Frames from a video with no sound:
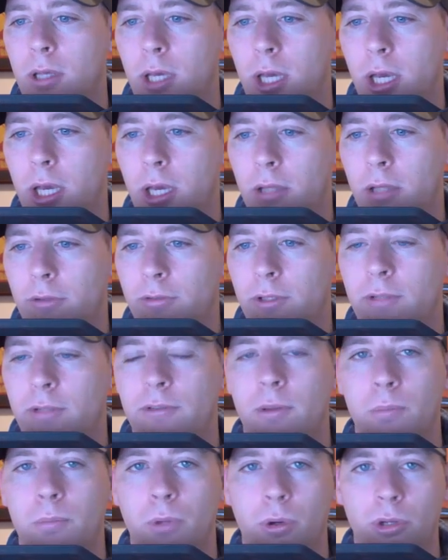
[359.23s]
And
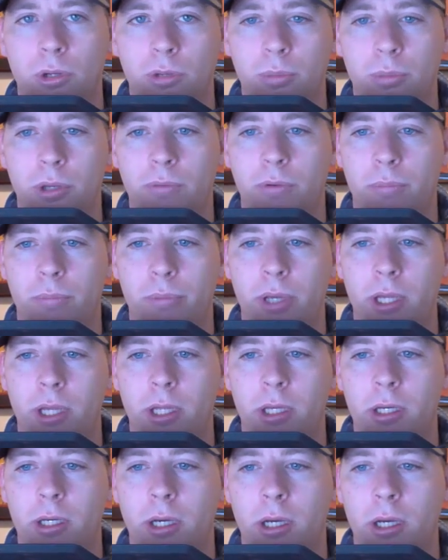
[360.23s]
since I'm going to be
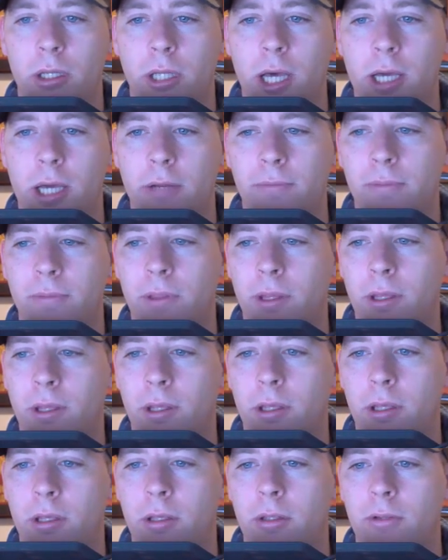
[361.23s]
repeating a lot of
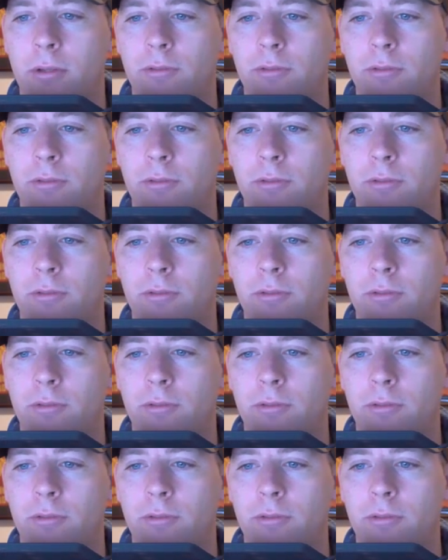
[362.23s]
the